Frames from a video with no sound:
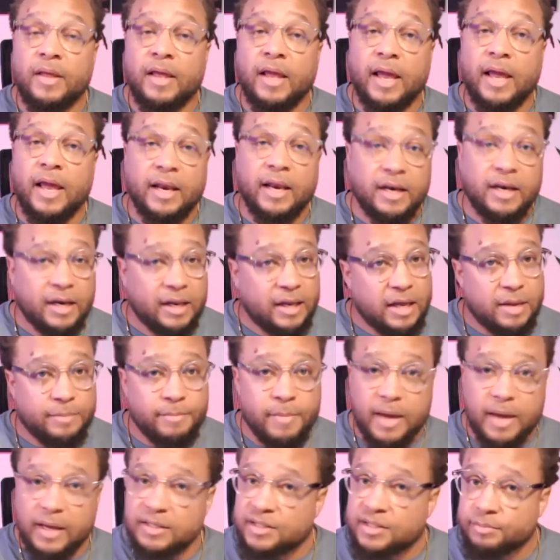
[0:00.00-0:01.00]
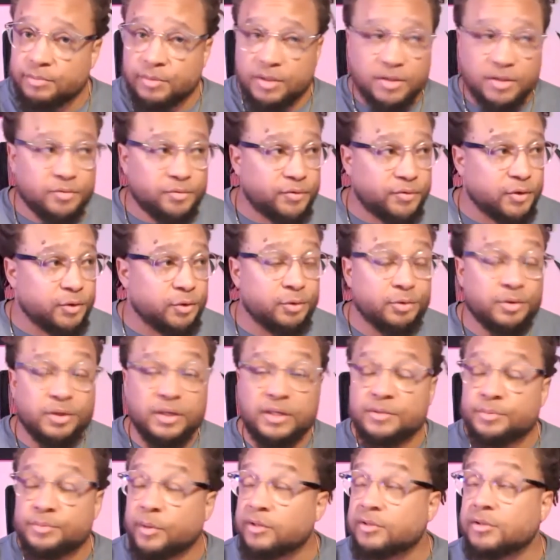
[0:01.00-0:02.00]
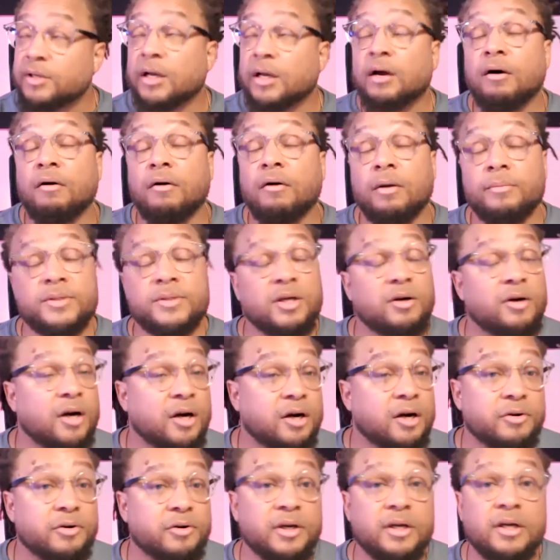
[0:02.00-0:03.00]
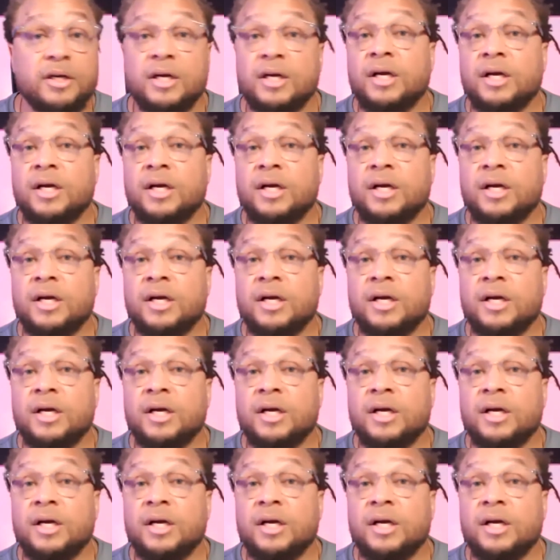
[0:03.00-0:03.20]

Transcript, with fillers: and he made some good food. And his brother's like, "Oh, I'm so hungry.